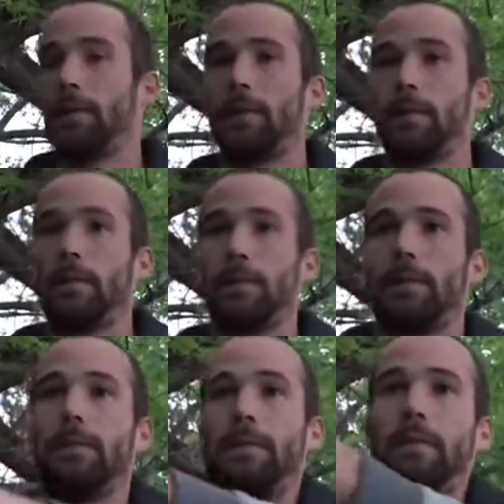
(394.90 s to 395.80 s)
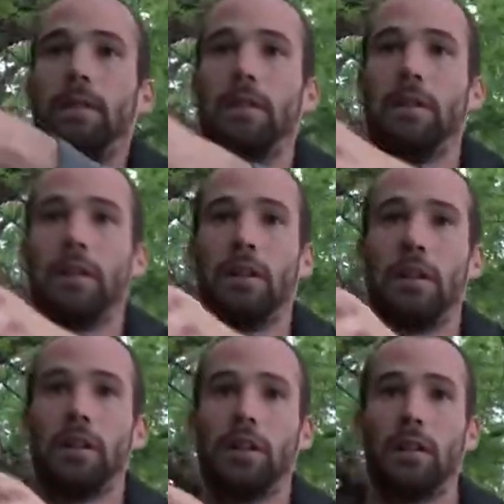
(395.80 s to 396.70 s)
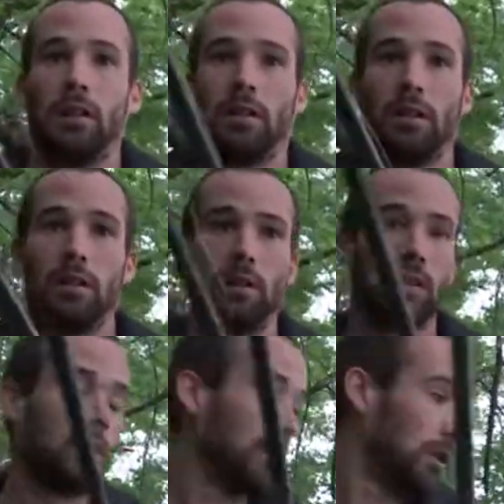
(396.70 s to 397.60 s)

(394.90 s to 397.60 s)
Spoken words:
(silence)